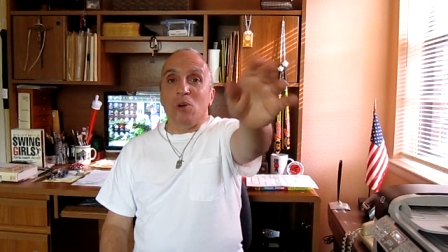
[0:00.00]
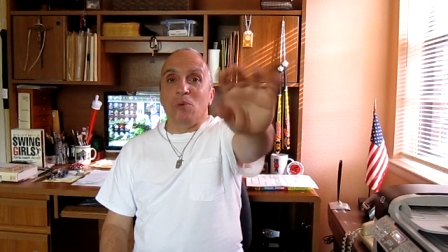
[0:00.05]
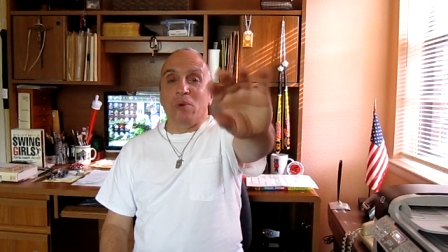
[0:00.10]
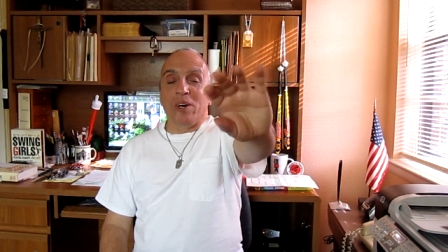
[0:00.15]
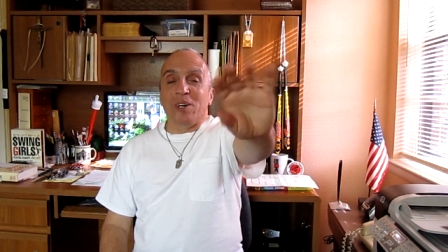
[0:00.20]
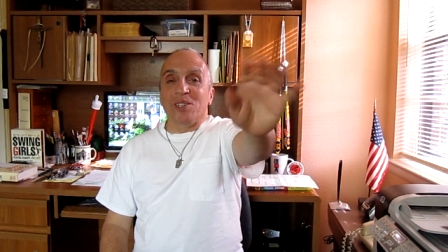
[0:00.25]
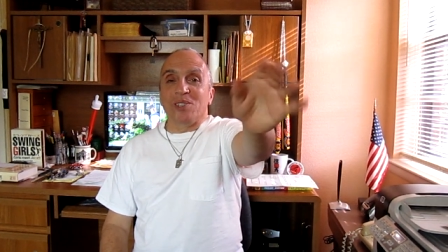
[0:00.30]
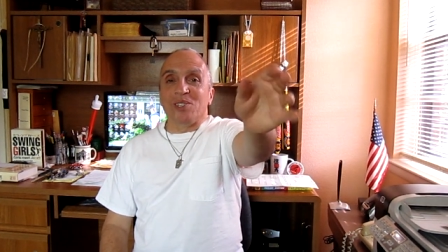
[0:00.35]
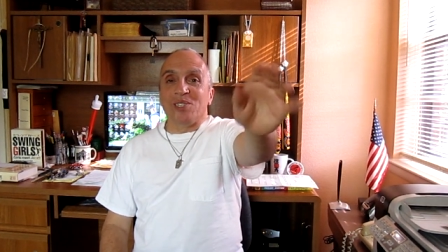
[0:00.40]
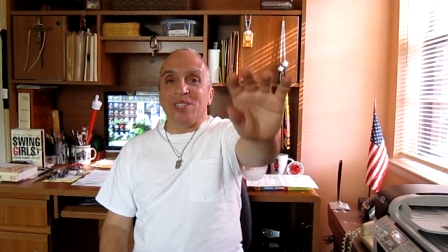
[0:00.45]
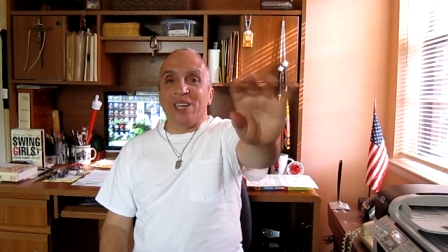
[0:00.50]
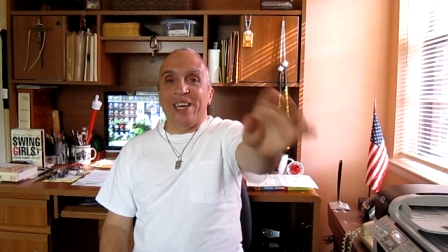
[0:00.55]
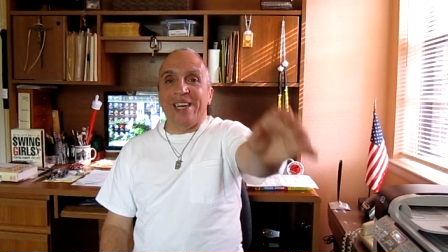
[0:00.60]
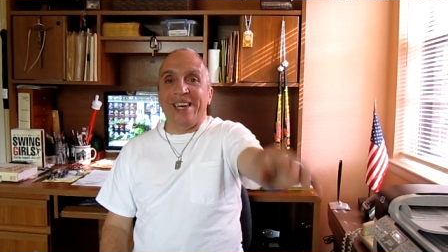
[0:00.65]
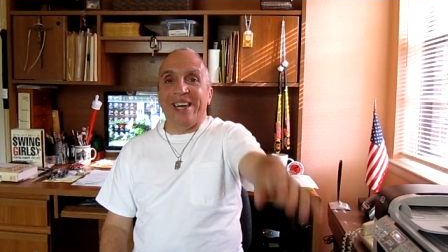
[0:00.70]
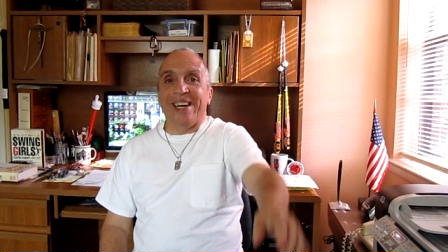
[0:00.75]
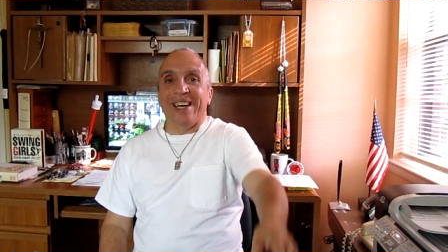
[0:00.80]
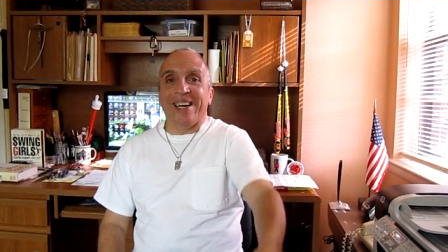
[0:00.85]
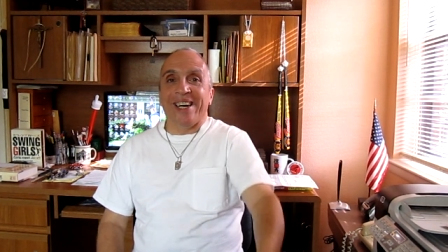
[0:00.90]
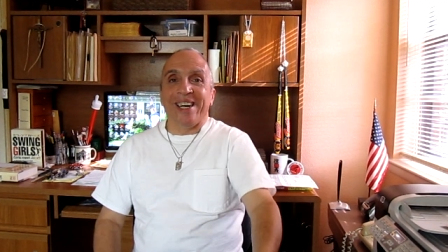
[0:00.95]
We'll
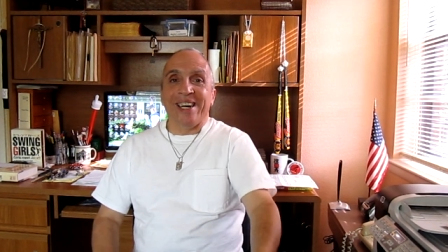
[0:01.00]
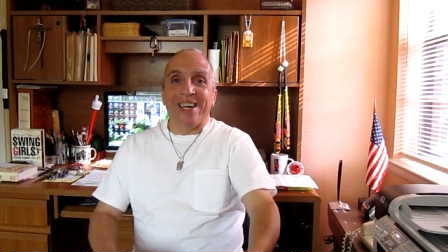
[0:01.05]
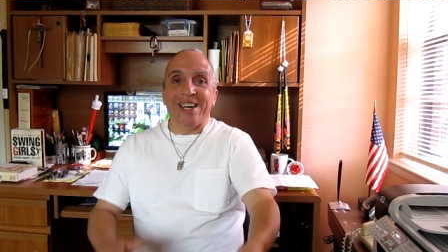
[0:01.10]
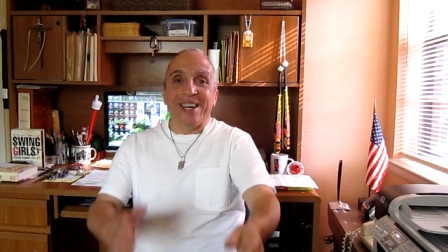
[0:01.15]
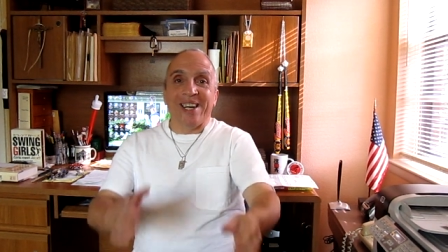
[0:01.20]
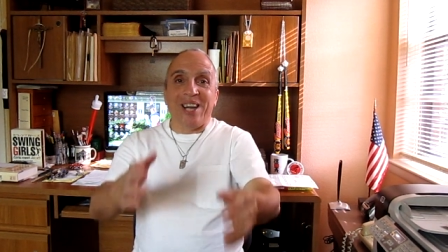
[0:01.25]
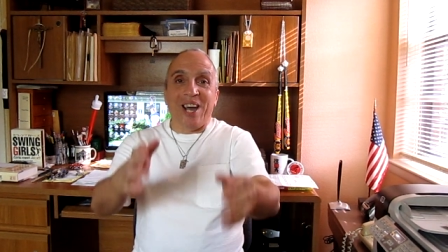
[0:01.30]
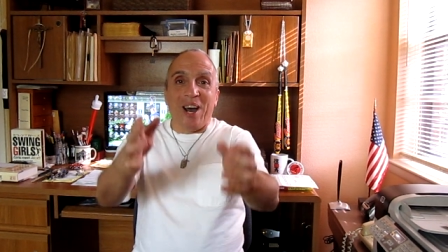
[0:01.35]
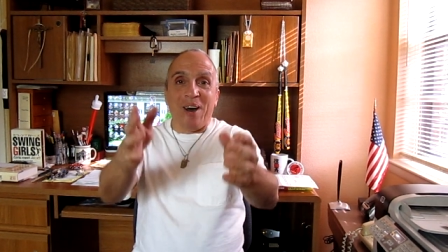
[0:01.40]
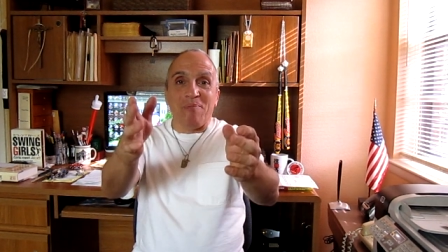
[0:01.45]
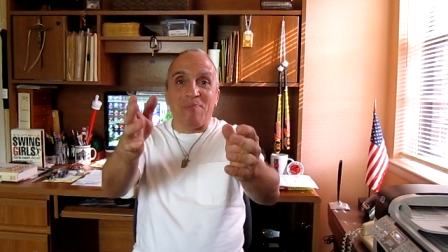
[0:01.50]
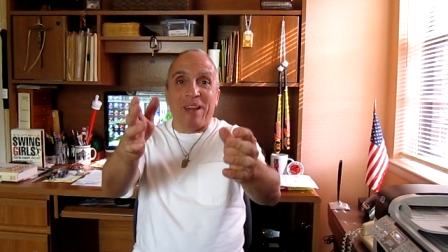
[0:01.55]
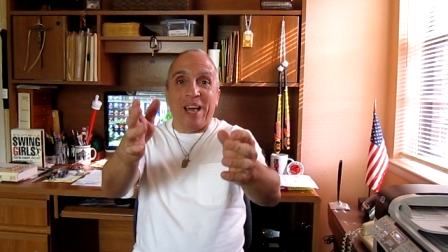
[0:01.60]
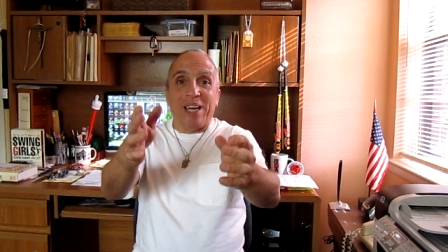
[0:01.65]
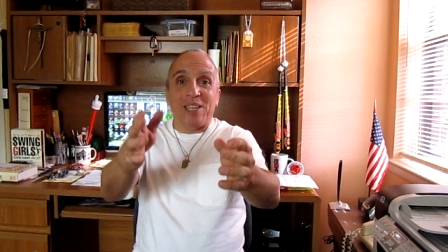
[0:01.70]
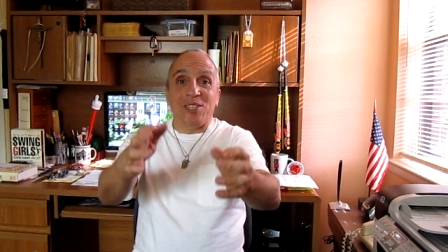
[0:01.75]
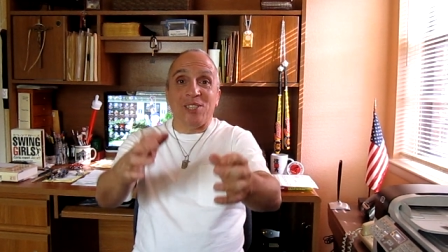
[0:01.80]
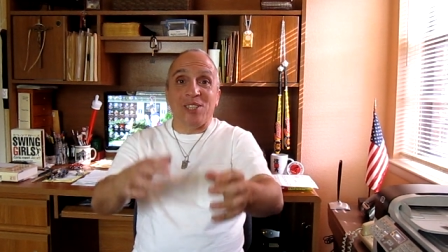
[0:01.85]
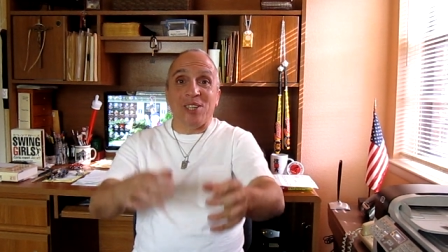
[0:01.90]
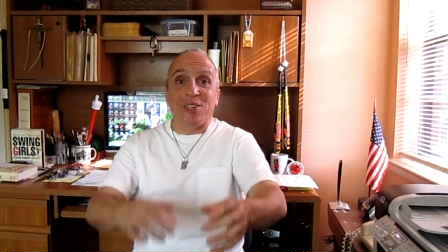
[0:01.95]
see you. God
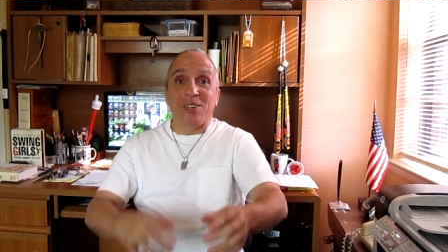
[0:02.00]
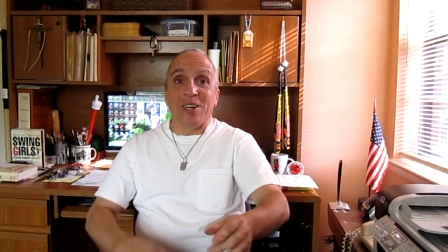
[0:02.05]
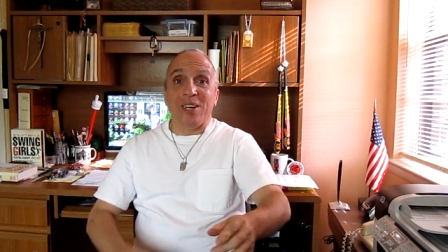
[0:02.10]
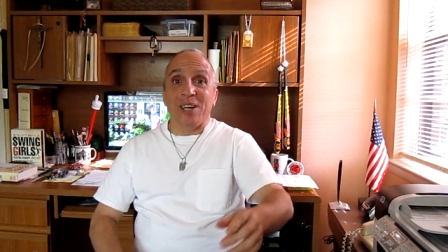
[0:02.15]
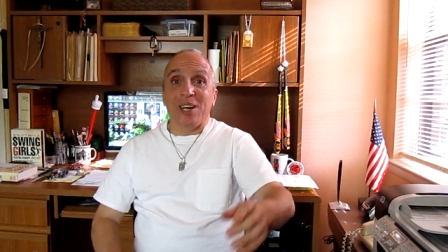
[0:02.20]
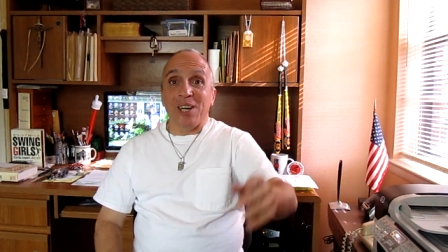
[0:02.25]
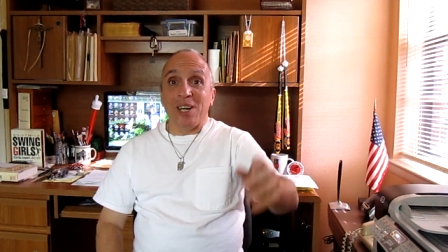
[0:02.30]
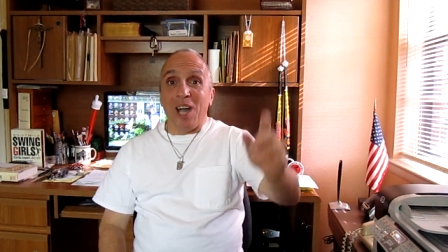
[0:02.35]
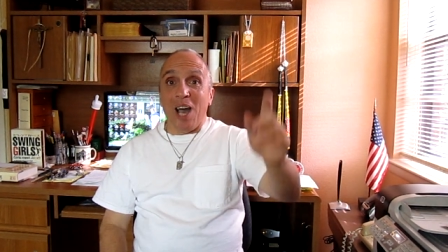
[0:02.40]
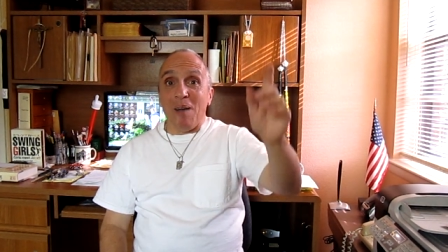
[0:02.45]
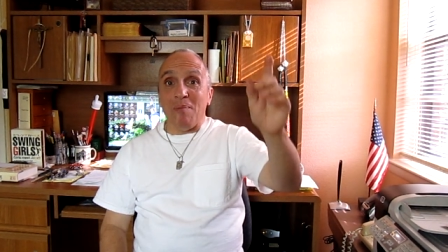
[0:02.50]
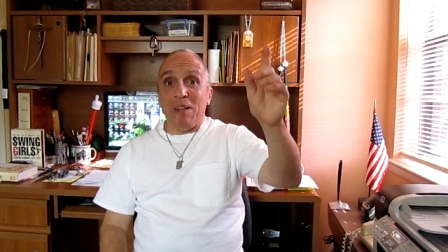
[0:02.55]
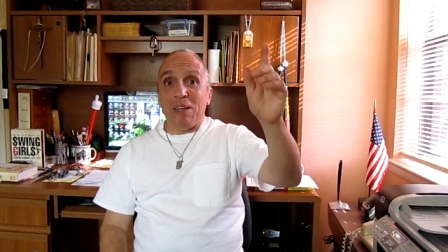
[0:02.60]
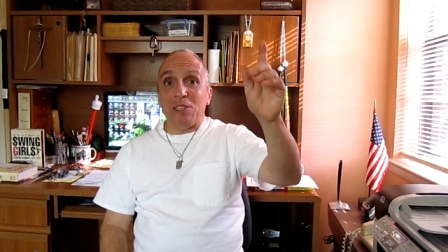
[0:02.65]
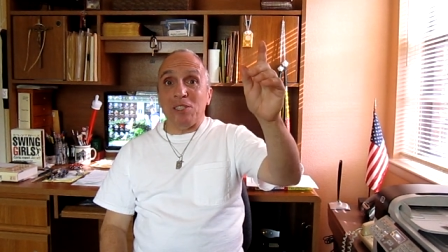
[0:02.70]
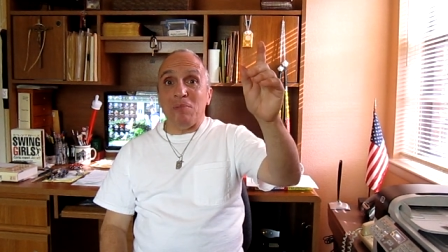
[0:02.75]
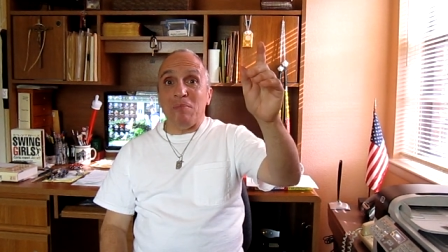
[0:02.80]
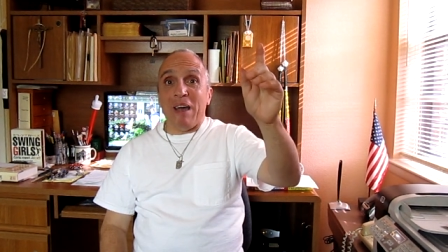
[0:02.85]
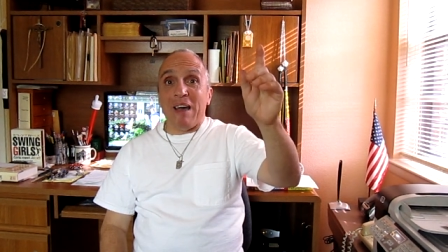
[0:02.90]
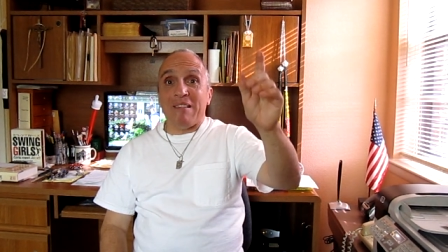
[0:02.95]
bless you. God
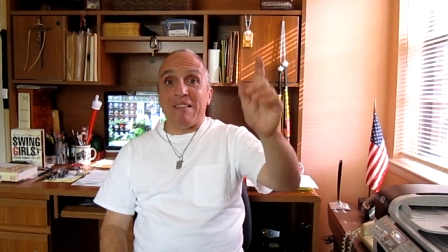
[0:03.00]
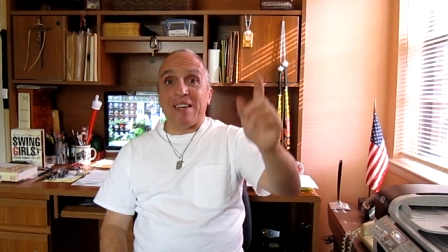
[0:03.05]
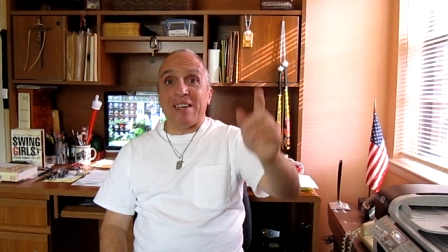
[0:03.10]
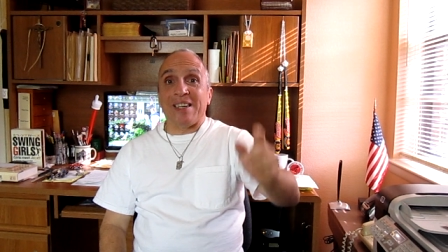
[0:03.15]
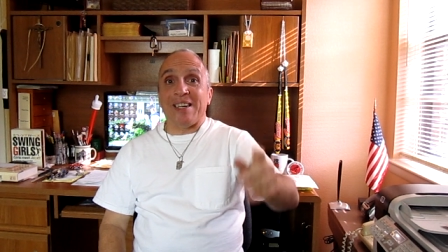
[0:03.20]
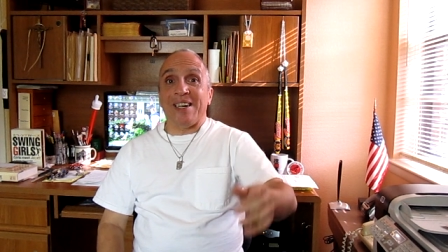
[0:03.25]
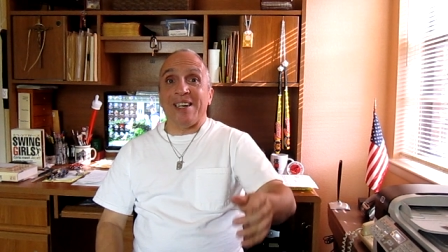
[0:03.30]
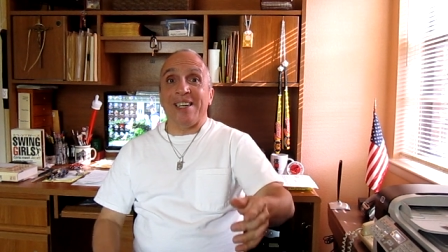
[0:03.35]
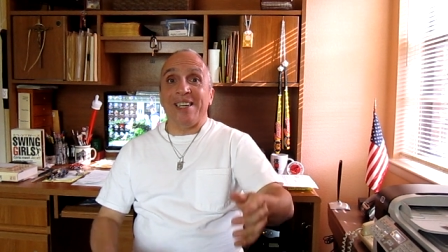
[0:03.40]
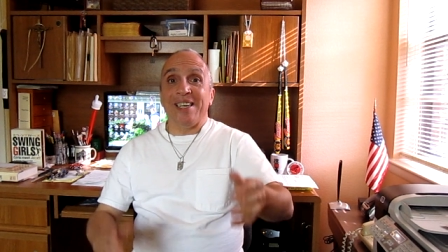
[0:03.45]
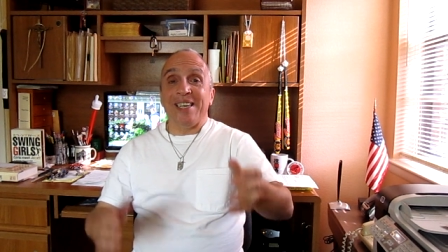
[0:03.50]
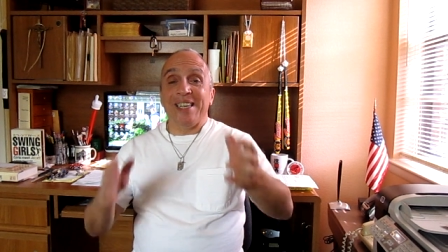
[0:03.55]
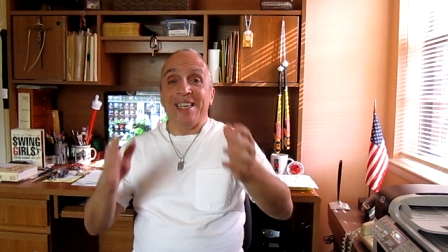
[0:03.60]
bless America.